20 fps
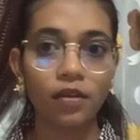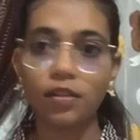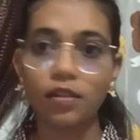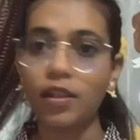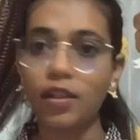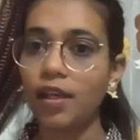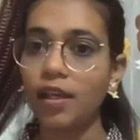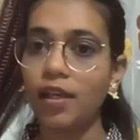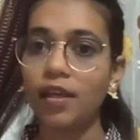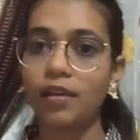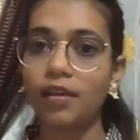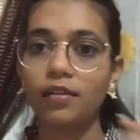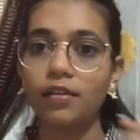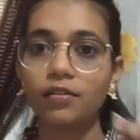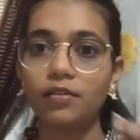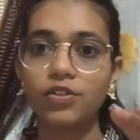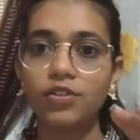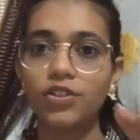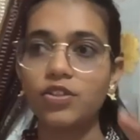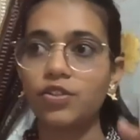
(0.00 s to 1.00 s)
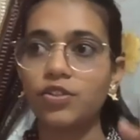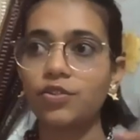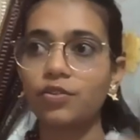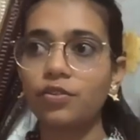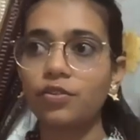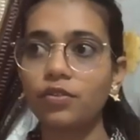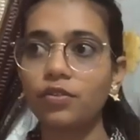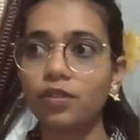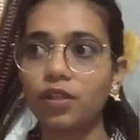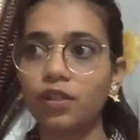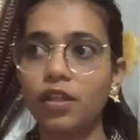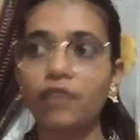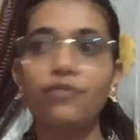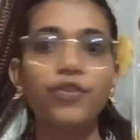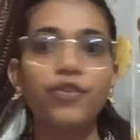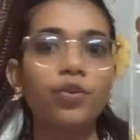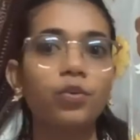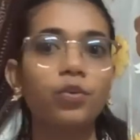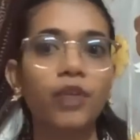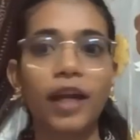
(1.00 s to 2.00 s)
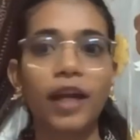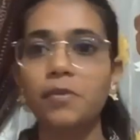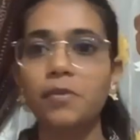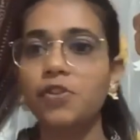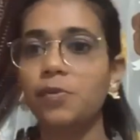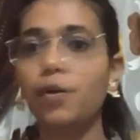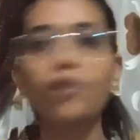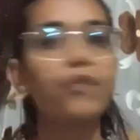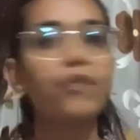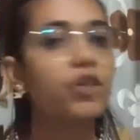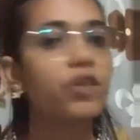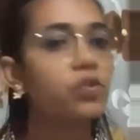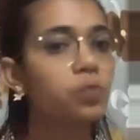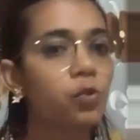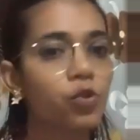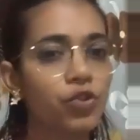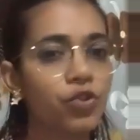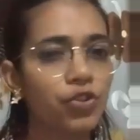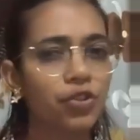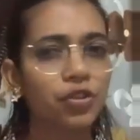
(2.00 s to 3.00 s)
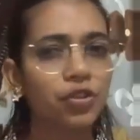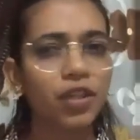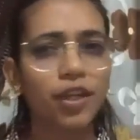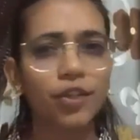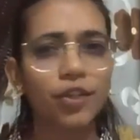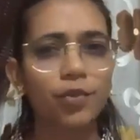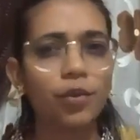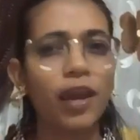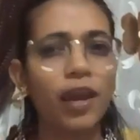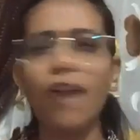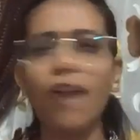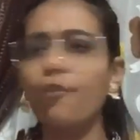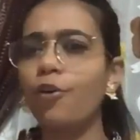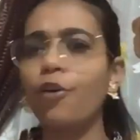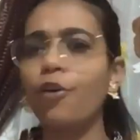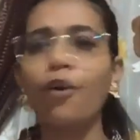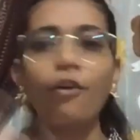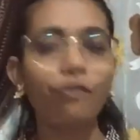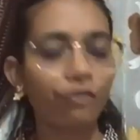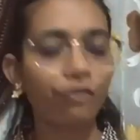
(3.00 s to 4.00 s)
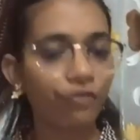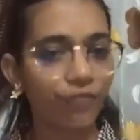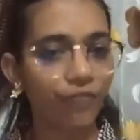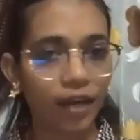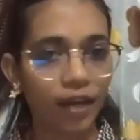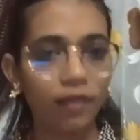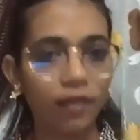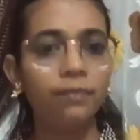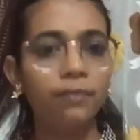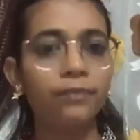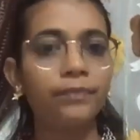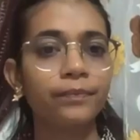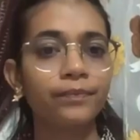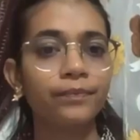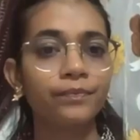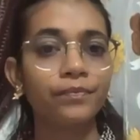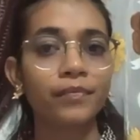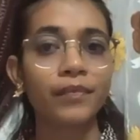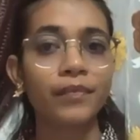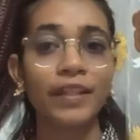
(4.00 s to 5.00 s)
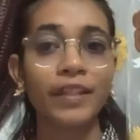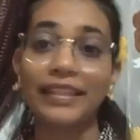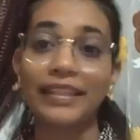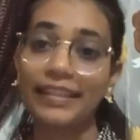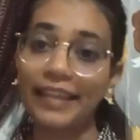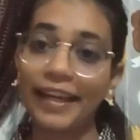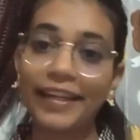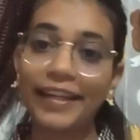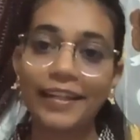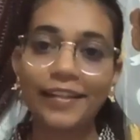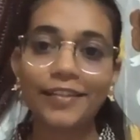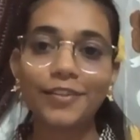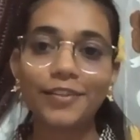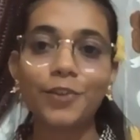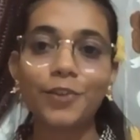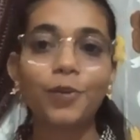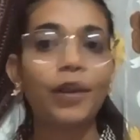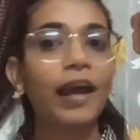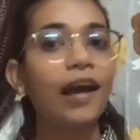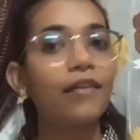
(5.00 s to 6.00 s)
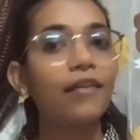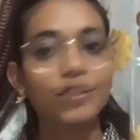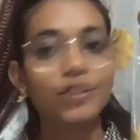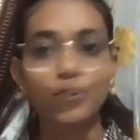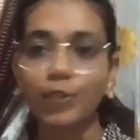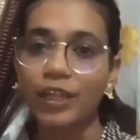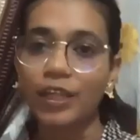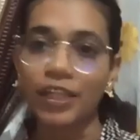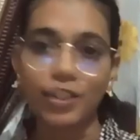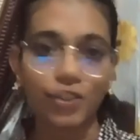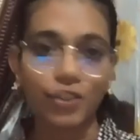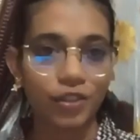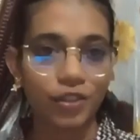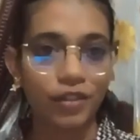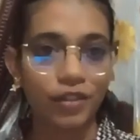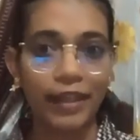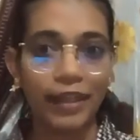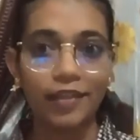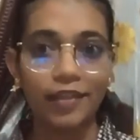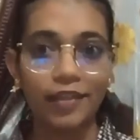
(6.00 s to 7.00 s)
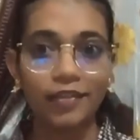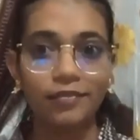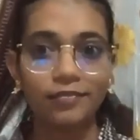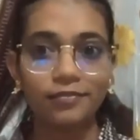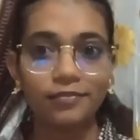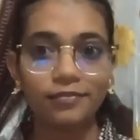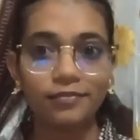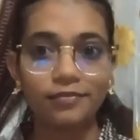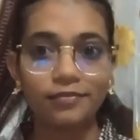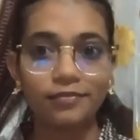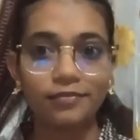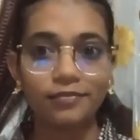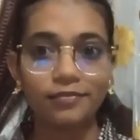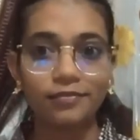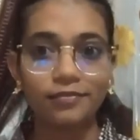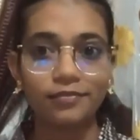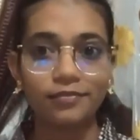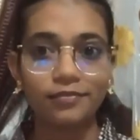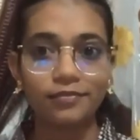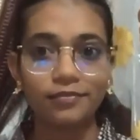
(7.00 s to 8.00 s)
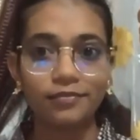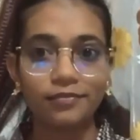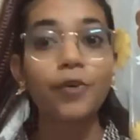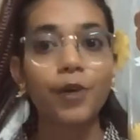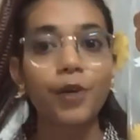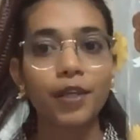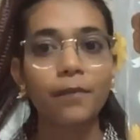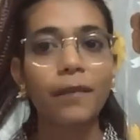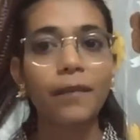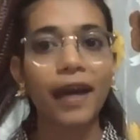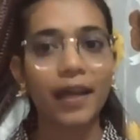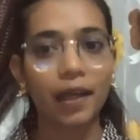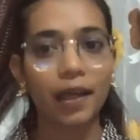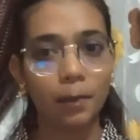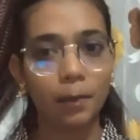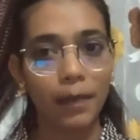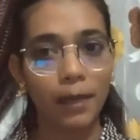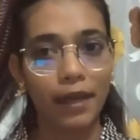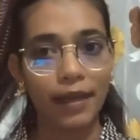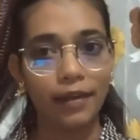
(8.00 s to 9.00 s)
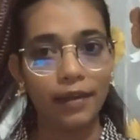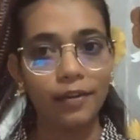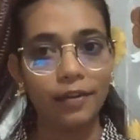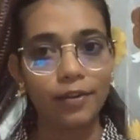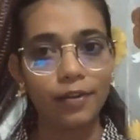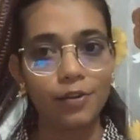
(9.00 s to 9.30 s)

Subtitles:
They just, give you that much amount of exposure that you'll have a lot of fun, yet you'll have education like literally going by and by.